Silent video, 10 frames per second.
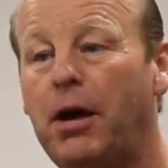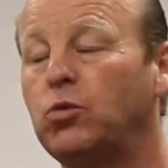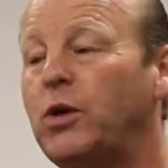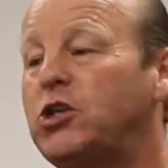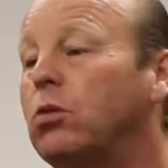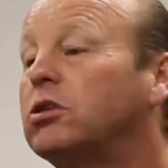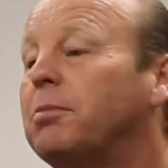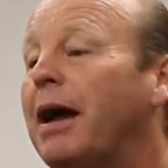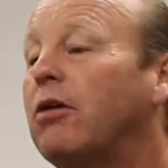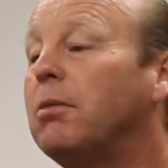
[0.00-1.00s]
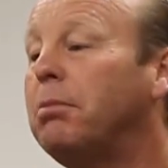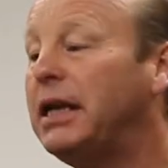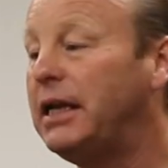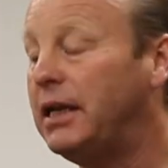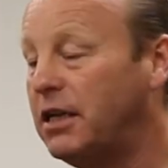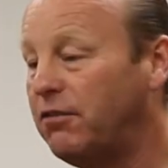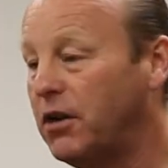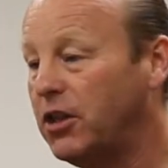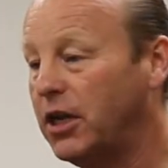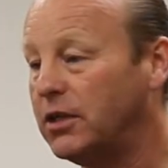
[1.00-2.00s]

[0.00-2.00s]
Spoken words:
But we talked about completely different